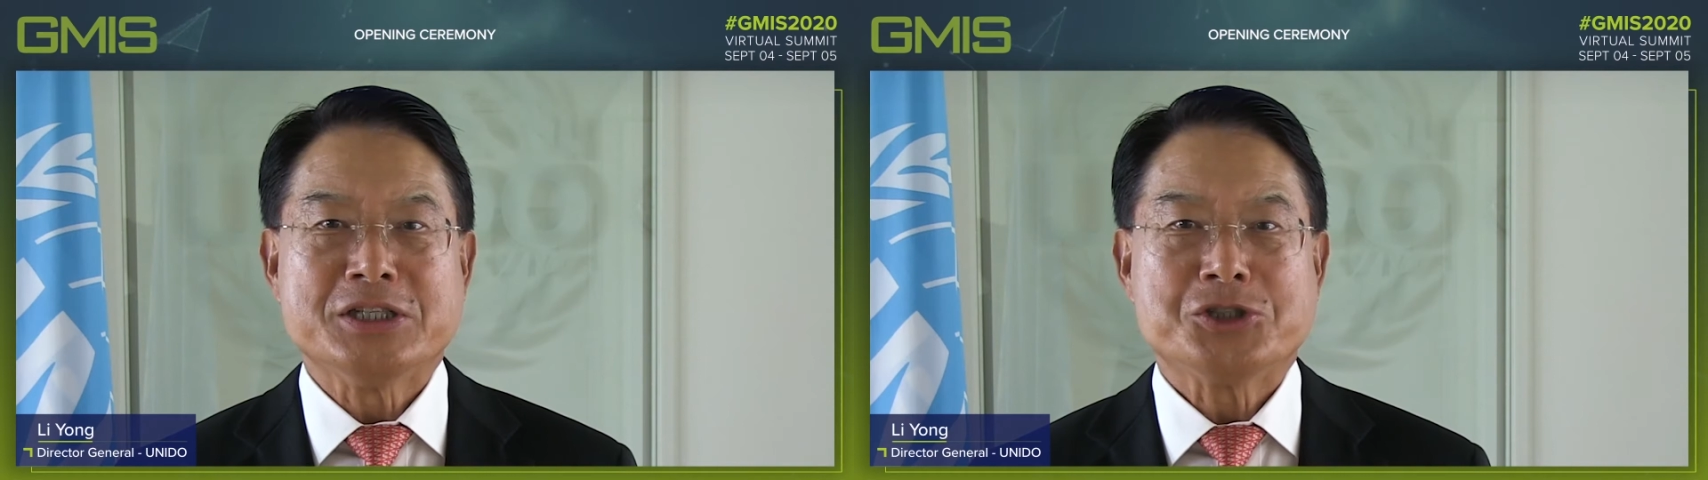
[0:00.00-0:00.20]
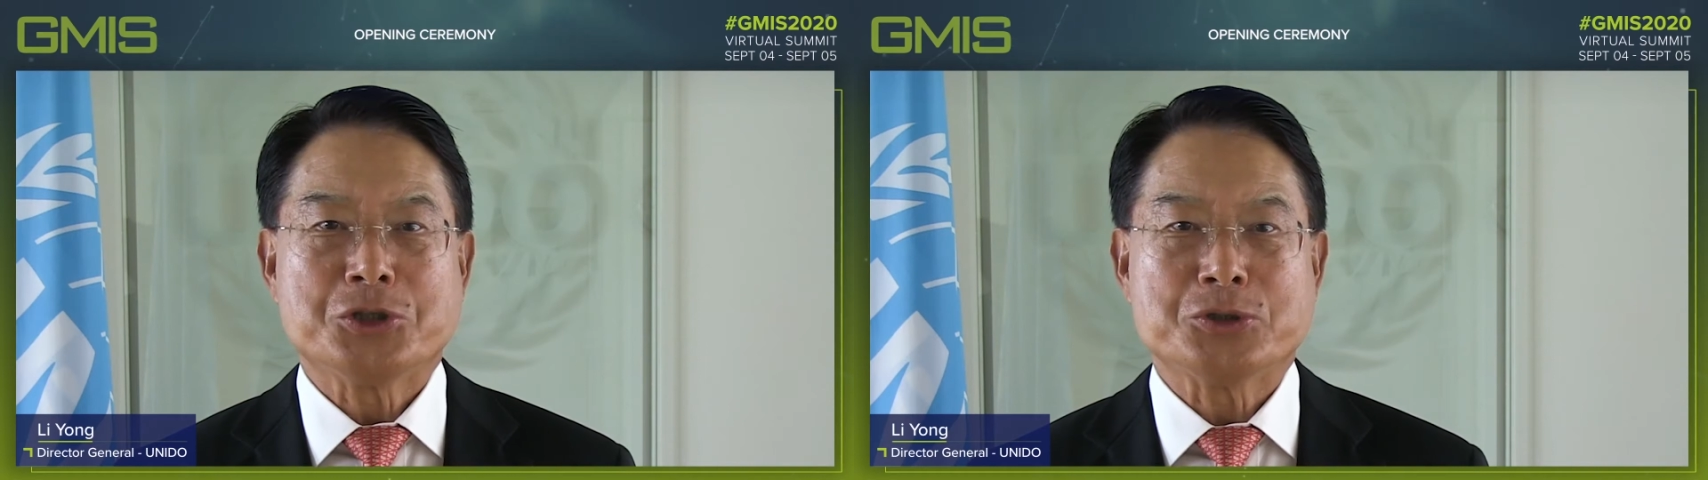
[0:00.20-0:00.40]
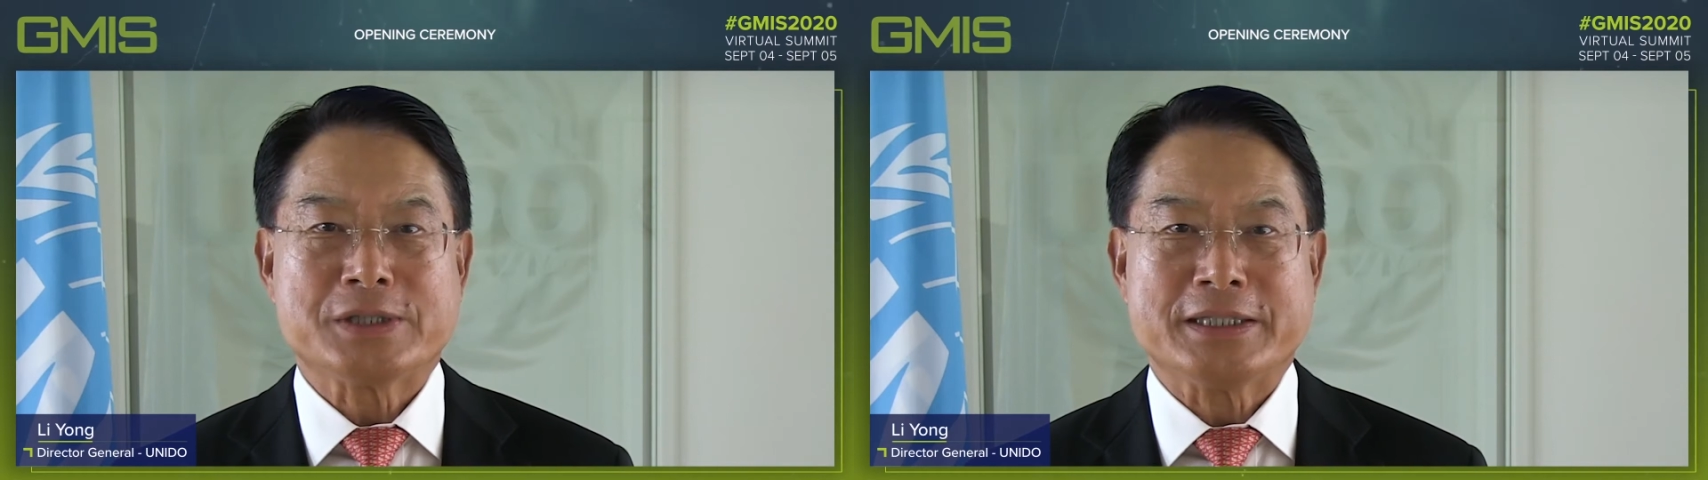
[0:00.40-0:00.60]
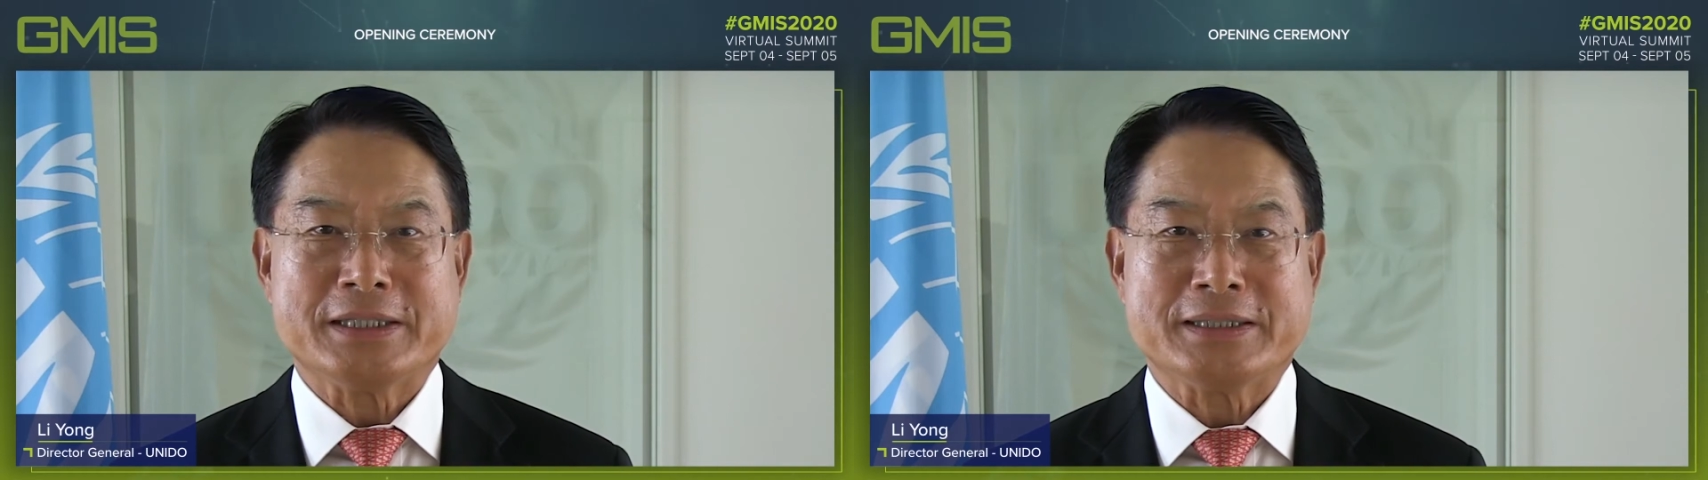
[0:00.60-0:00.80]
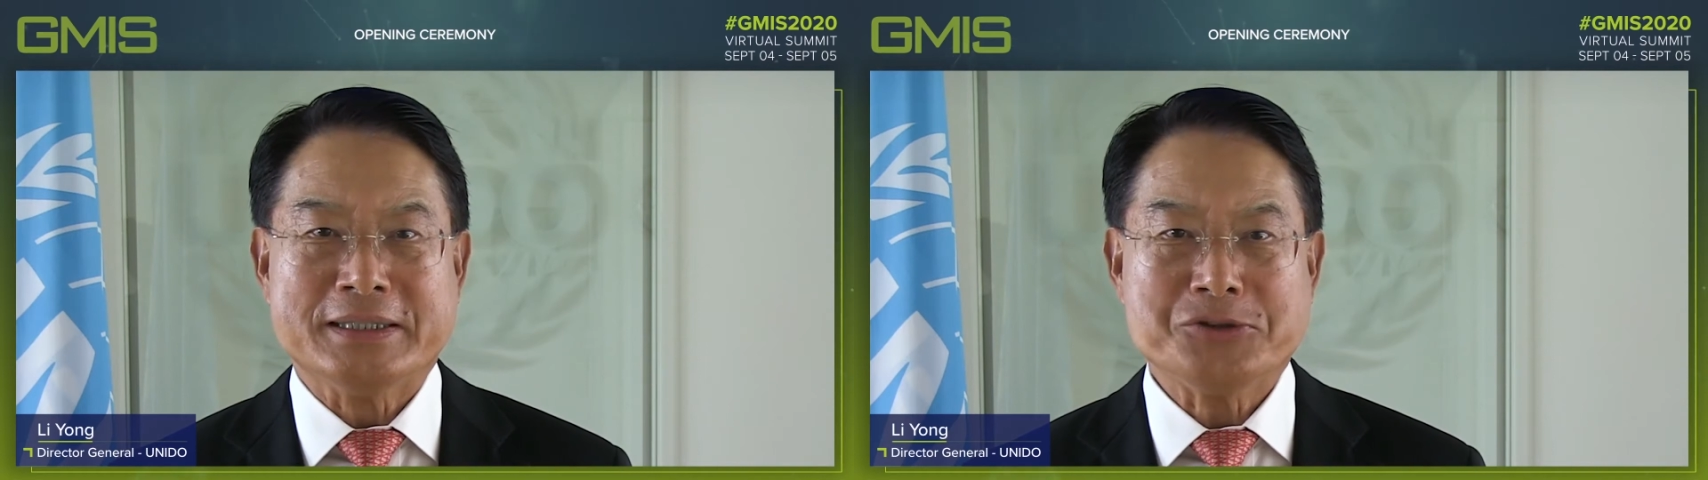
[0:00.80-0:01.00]
shows the
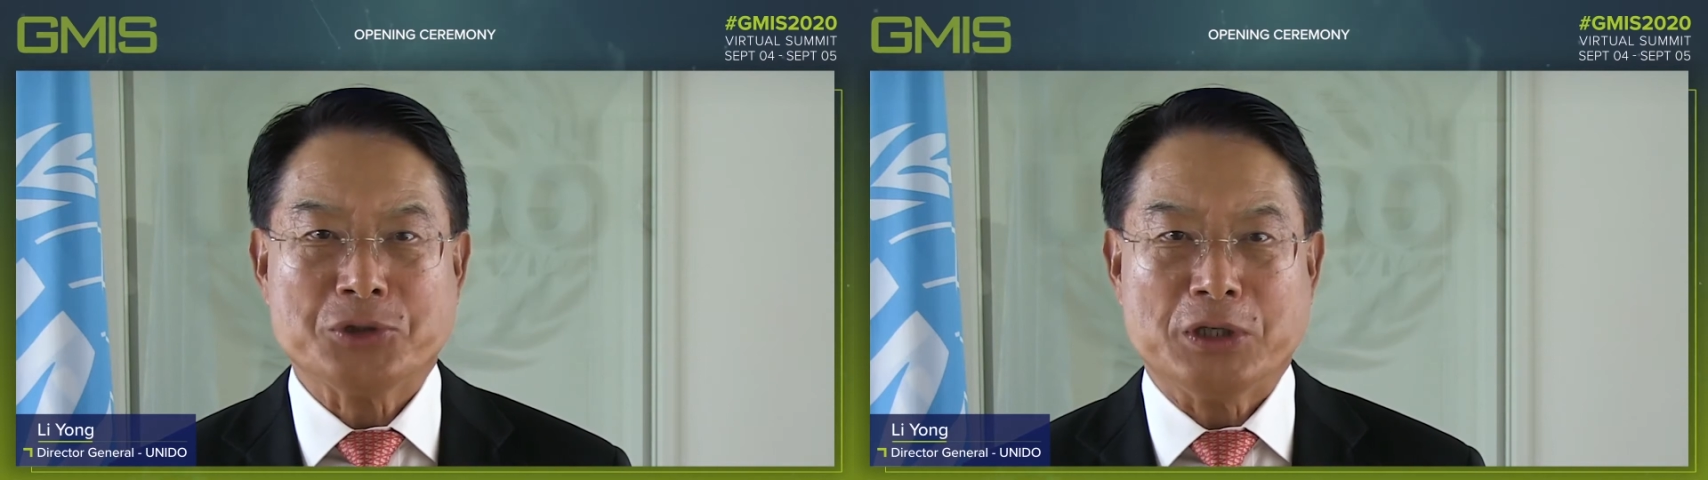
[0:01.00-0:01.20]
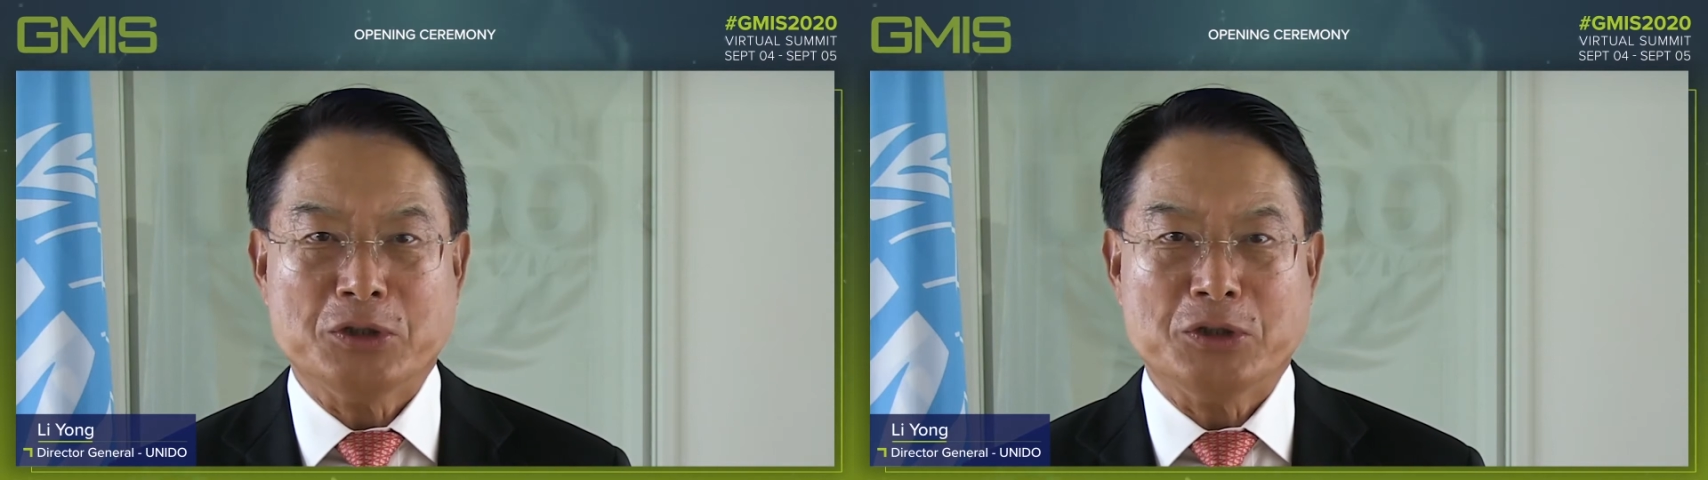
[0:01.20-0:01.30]
industrial